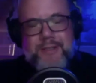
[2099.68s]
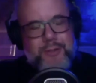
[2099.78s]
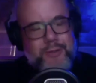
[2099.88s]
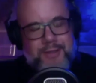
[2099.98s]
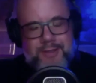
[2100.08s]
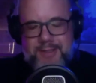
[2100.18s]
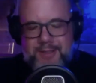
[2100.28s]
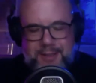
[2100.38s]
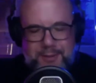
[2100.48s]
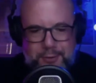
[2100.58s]
sure. It's in,
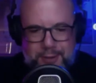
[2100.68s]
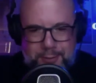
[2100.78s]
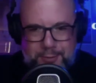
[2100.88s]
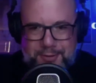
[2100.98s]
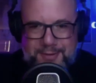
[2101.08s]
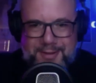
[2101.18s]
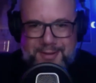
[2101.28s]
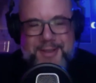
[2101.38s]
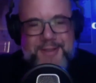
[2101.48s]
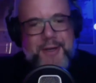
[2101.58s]
incredible.
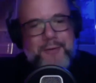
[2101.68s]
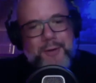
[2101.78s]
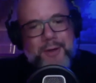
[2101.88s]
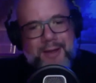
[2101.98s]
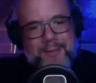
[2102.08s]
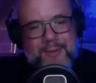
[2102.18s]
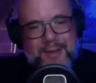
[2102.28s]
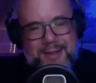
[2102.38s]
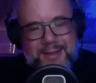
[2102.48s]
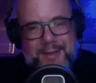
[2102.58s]
So for you, like,
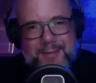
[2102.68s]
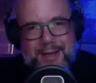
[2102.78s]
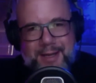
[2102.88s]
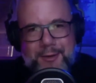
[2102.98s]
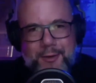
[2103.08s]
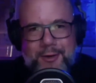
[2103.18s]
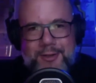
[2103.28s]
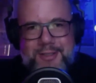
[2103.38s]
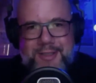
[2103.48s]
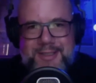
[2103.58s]
am I allowed to
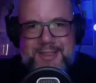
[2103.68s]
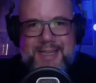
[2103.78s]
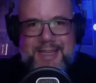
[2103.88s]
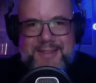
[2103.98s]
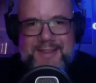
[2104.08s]
ask, is there anything